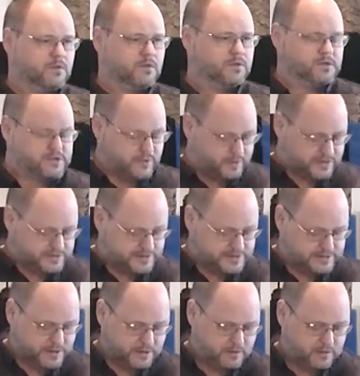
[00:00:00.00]
You see what he says
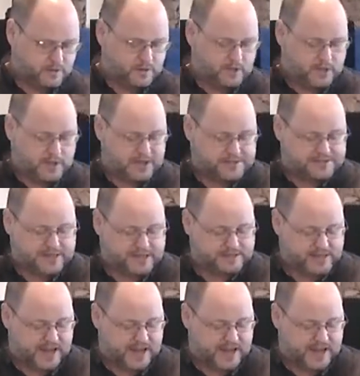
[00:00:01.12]
there? It says,